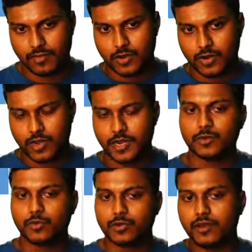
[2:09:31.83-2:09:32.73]
In
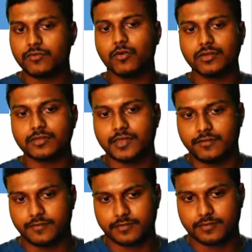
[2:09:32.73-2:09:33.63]
total 4 shift
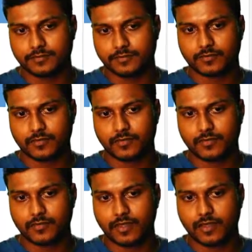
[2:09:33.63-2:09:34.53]

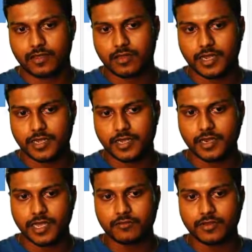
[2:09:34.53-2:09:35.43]
in a day,
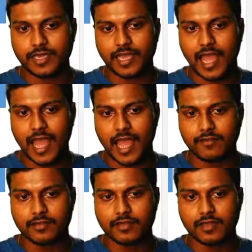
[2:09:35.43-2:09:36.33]
we have
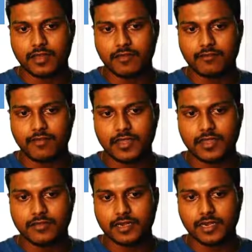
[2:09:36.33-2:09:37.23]

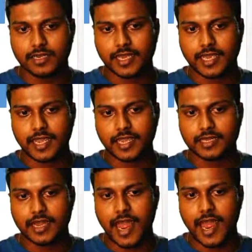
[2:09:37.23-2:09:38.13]
500k
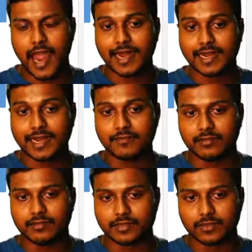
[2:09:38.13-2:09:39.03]
active drivers.
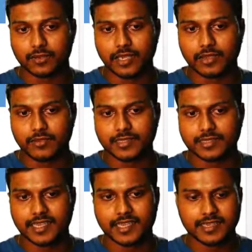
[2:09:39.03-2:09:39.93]
Okay, you can
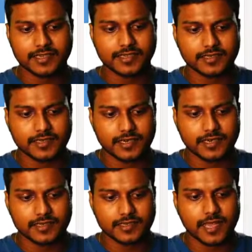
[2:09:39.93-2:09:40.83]
say here it is
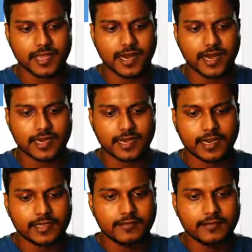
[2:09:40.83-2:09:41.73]
active
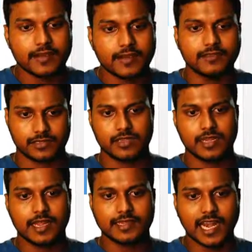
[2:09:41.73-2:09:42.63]
drivers.
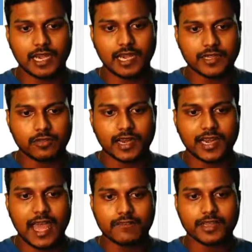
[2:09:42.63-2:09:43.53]
That means on an
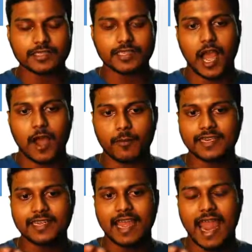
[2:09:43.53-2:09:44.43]
average how many
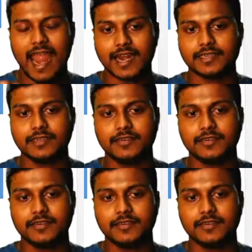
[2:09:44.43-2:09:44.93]
active